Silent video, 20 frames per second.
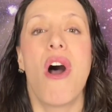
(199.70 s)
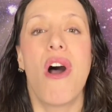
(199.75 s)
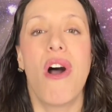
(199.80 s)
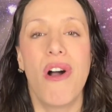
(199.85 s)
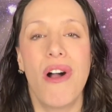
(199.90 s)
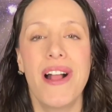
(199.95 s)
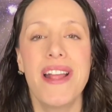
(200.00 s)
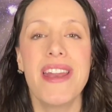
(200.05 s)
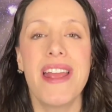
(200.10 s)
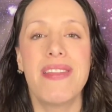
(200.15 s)

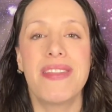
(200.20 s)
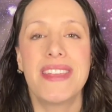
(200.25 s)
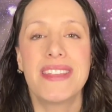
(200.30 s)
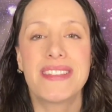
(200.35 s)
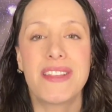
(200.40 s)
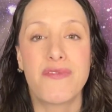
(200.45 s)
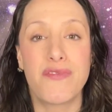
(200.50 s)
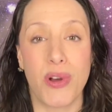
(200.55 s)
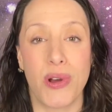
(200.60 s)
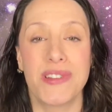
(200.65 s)
on
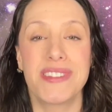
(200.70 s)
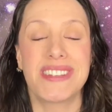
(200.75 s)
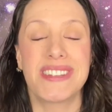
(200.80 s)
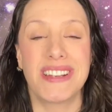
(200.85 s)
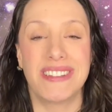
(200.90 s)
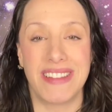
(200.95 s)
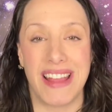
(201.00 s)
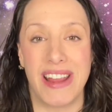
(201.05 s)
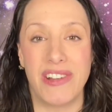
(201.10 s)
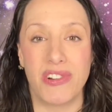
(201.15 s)
this
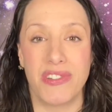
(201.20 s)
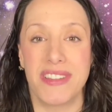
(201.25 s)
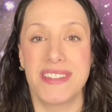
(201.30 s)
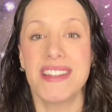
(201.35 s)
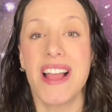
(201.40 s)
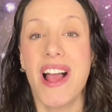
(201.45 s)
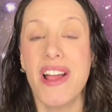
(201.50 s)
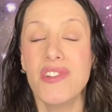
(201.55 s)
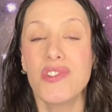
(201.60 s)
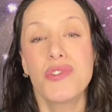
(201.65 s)
first lander,
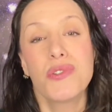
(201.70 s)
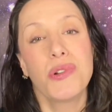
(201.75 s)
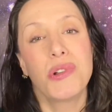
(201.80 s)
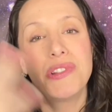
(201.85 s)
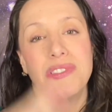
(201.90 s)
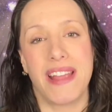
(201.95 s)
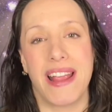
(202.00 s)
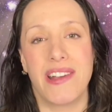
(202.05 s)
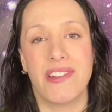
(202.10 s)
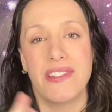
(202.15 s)
this
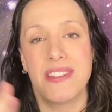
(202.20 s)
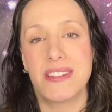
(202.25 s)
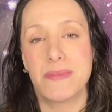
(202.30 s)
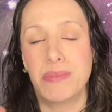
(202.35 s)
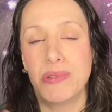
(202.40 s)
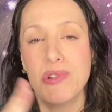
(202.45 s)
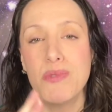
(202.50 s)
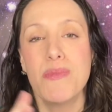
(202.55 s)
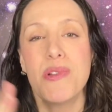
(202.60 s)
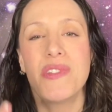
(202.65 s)
uncrewed lander, this
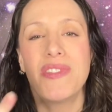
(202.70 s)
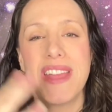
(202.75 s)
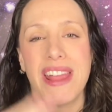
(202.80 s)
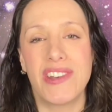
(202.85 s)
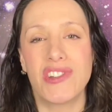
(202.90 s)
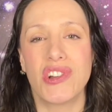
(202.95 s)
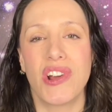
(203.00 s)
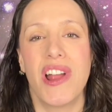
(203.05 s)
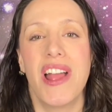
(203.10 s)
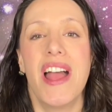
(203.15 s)
Blue Moon
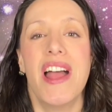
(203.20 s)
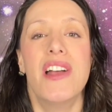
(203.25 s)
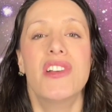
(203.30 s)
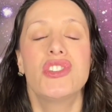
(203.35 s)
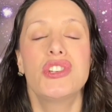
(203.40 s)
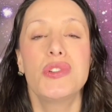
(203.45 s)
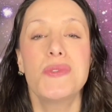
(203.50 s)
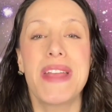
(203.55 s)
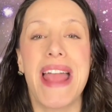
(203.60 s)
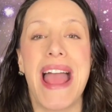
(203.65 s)
lander,
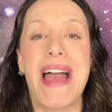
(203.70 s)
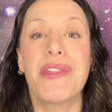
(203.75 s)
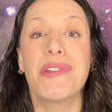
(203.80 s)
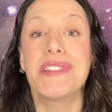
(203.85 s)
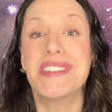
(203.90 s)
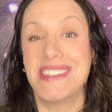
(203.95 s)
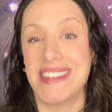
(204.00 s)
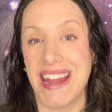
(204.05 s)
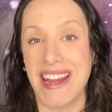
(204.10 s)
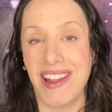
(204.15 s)
to gather
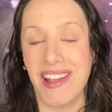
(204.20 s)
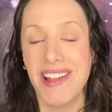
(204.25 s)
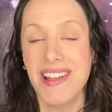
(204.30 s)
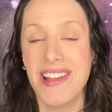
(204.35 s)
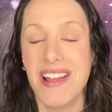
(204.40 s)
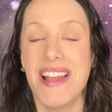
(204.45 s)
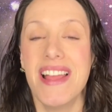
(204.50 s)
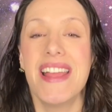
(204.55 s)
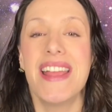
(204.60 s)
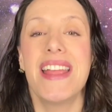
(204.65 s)

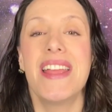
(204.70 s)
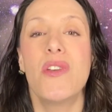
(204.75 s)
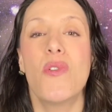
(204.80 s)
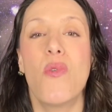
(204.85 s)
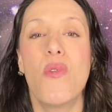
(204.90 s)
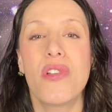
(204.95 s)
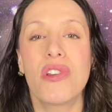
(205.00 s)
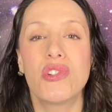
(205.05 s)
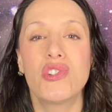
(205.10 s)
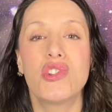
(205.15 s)
data in
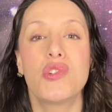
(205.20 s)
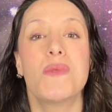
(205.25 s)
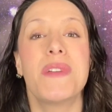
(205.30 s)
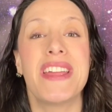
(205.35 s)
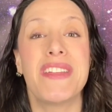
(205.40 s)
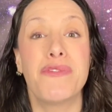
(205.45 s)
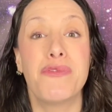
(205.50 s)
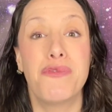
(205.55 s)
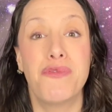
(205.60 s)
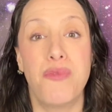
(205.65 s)
order to
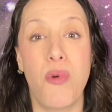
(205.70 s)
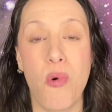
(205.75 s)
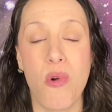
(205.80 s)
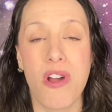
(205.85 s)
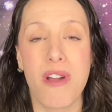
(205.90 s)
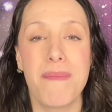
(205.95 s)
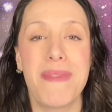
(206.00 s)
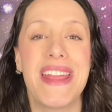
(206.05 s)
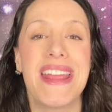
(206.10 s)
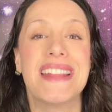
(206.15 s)

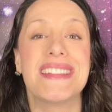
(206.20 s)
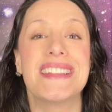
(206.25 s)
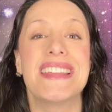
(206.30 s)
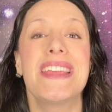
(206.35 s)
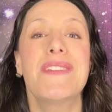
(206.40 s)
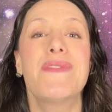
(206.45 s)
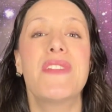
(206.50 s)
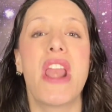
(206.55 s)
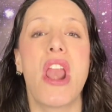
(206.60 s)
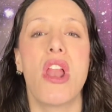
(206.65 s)
inform its
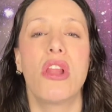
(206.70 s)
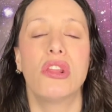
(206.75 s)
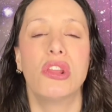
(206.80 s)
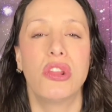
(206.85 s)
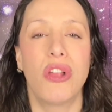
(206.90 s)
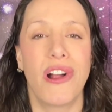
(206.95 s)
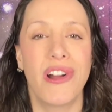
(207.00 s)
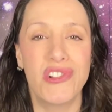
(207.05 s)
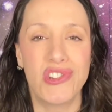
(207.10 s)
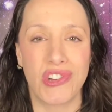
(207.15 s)
even
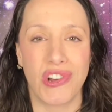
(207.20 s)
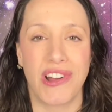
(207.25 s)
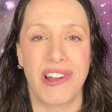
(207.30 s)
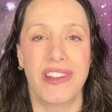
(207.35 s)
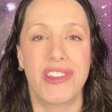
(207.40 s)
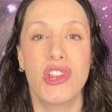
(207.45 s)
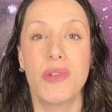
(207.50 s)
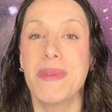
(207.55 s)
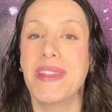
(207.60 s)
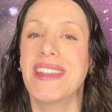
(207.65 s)
larger
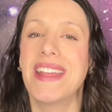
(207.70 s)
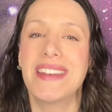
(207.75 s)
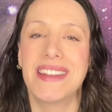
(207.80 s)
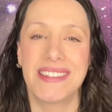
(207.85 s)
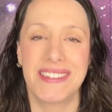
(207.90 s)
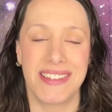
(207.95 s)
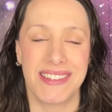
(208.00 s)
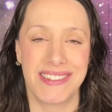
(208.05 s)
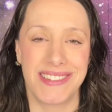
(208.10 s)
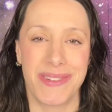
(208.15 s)
human landing
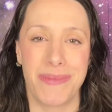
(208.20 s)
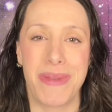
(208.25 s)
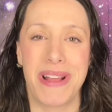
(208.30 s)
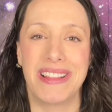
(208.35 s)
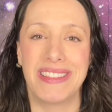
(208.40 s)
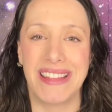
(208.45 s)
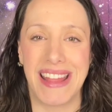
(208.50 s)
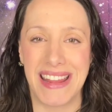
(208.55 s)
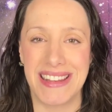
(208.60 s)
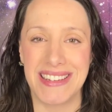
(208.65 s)
system
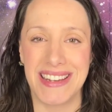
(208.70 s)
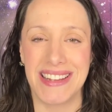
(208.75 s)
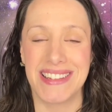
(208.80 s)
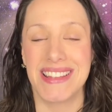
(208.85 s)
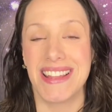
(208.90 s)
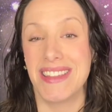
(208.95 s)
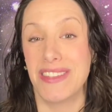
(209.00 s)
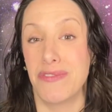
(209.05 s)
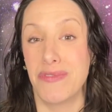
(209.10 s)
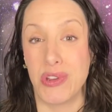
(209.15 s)

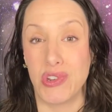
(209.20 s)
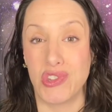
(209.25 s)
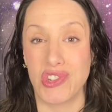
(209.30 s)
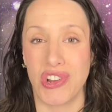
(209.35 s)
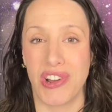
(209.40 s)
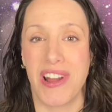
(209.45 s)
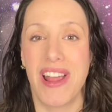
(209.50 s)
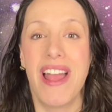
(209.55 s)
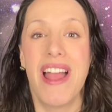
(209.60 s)
landings in the future,